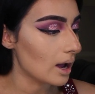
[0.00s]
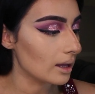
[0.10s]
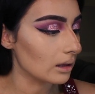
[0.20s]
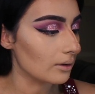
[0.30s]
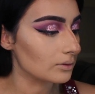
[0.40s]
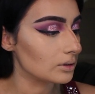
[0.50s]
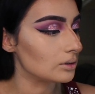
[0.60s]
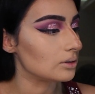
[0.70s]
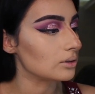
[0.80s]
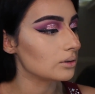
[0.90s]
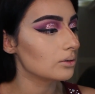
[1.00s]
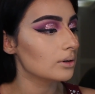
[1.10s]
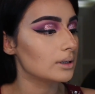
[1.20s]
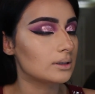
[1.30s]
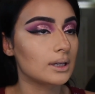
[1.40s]
I love to do
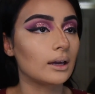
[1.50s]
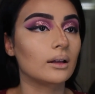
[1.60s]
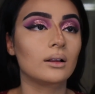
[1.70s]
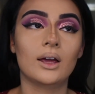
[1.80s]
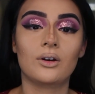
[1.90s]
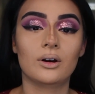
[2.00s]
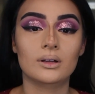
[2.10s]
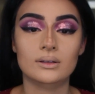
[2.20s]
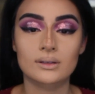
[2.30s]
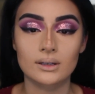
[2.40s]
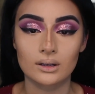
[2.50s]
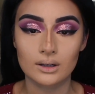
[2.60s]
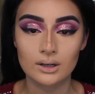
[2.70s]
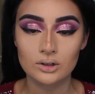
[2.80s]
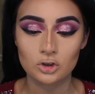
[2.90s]
is take a lighter
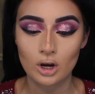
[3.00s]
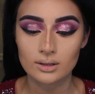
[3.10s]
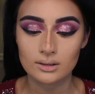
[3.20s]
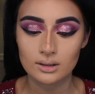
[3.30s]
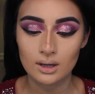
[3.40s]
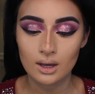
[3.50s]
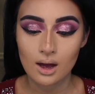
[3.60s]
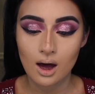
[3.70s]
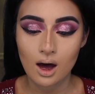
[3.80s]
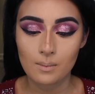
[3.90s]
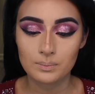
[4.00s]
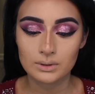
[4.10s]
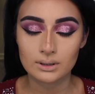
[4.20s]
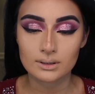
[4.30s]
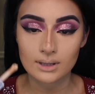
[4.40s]
concealer just up
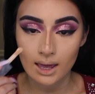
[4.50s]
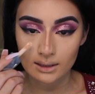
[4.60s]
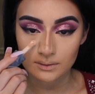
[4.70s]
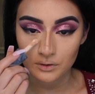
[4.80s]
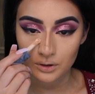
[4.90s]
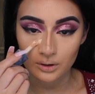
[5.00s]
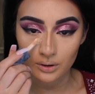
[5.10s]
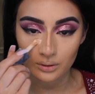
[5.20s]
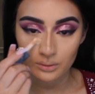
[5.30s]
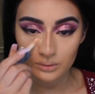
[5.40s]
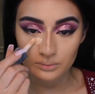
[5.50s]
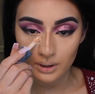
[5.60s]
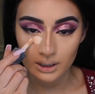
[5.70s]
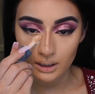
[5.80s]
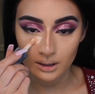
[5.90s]
to the sides of the nose
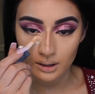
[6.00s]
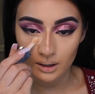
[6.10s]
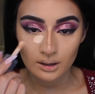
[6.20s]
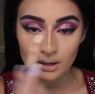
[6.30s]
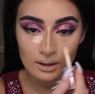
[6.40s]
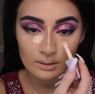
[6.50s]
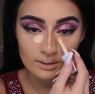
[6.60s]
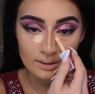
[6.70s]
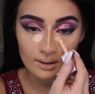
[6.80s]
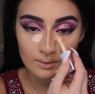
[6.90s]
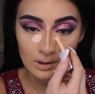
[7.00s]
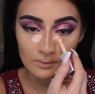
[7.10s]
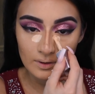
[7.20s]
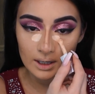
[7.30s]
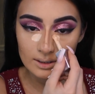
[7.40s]
right here. This is the
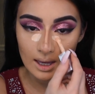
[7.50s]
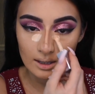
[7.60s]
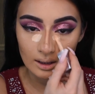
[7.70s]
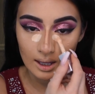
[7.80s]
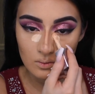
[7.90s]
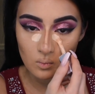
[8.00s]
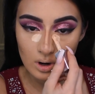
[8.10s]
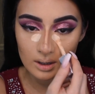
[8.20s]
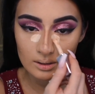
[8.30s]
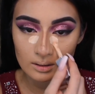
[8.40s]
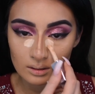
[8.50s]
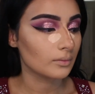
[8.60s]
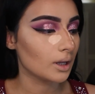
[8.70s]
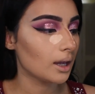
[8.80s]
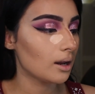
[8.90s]
CoverFX and Light one.
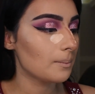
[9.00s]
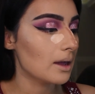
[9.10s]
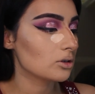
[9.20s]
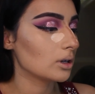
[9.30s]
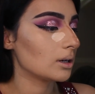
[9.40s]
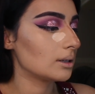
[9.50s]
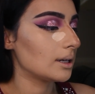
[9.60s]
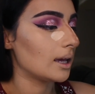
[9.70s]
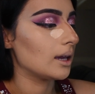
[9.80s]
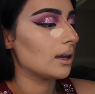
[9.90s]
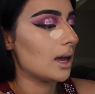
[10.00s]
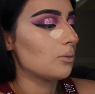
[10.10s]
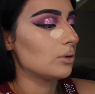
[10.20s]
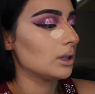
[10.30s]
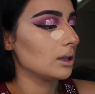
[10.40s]
And I'm actually gonna take, I
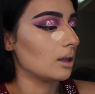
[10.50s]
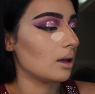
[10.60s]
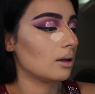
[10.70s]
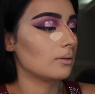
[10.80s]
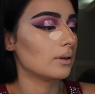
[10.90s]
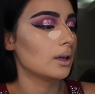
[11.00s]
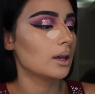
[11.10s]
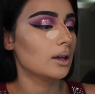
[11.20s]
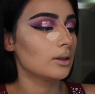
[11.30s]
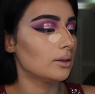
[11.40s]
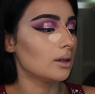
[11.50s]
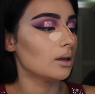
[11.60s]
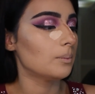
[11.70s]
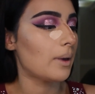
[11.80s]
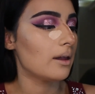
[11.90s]
really love
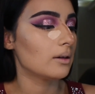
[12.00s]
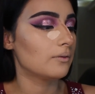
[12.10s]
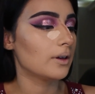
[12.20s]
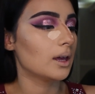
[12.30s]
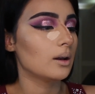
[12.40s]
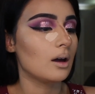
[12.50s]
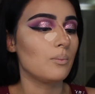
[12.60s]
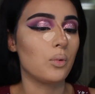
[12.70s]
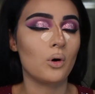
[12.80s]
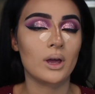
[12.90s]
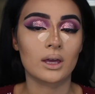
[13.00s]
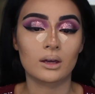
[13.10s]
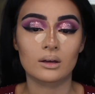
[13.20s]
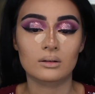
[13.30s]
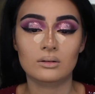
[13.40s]
the Benefit of
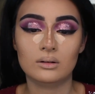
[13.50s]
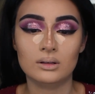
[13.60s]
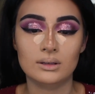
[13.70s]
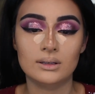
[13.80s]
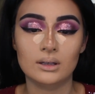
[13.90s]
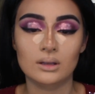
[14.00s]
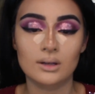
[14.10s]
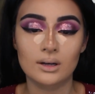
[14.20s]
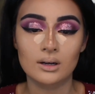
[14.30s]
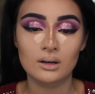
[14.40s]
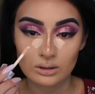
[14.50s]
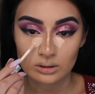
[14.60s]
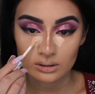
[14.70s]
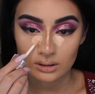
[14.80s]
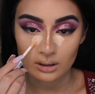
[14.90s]
Boing concealer. I
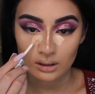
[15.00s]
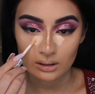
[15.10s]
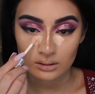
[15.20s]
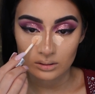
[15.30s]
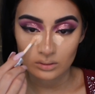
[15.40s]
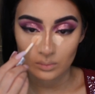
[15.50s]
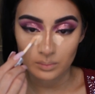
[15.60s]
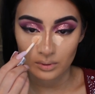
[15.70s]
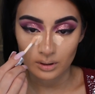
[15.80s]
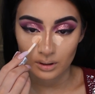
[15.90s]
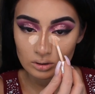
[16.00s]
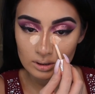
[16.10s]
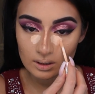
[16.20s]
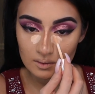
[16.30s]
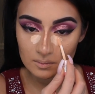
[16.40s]
just think it's super,
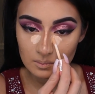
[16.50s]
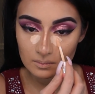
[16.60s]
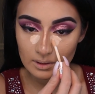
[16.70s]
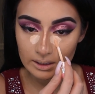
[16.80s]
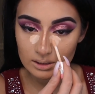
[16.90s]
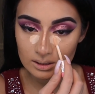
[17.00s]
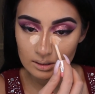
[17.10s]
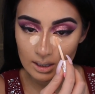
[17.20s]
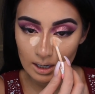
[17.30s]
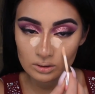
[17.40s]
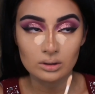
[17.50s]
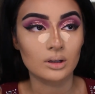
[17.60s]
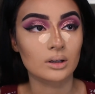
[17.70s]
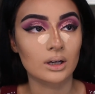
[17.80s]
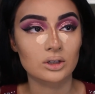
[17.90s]
just gives that snatch
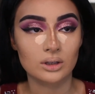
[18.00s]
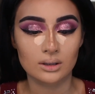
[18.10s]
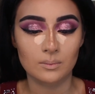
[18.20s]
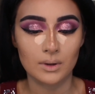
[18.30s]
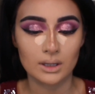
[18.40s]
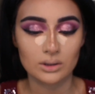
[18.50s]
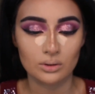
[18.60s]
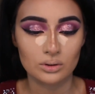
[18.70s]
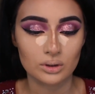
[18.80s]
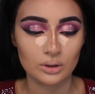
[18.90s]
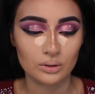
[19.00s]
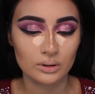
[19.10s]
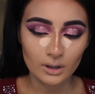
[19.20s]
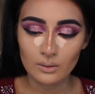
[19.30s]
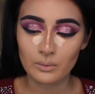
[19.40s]
look. I just have to mix those two.
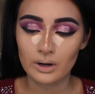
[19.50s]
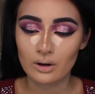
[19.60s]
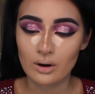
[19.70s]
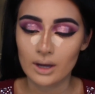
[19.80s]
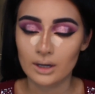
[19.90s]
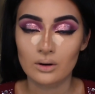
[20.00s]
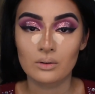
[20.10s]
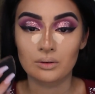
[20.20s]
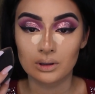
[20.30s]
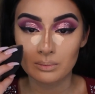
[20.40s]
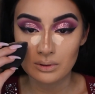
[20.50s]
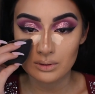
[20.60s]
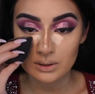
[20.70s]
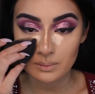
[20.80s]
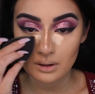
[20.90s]
We're gonna go ahead and go with the
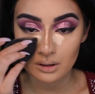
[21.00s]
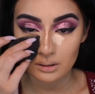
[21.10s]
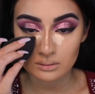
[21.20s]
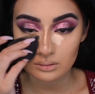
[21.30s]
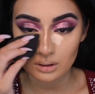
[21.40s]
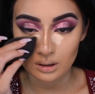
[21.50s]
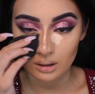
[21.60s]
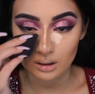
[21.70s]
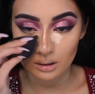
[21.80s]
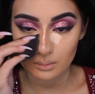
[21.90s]
beauty sponge and